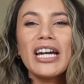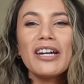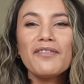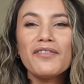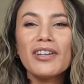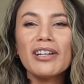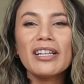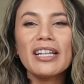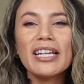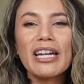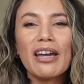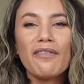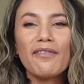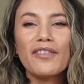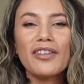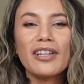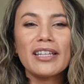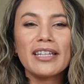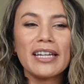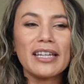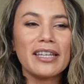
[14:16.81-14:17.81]
I feel like
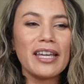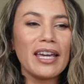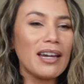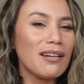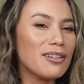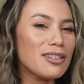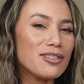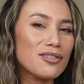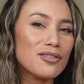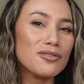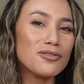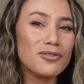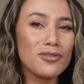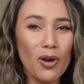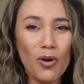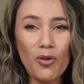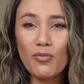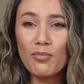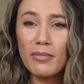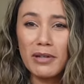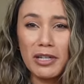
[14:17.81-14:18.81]
I carried
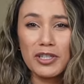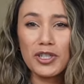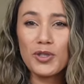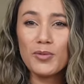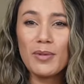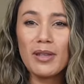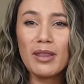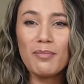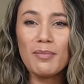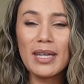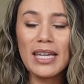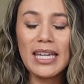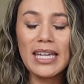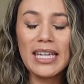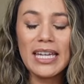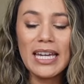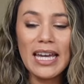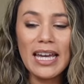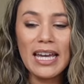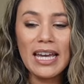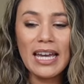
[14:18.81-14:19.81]
so much with
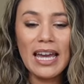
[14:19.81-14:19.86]
me.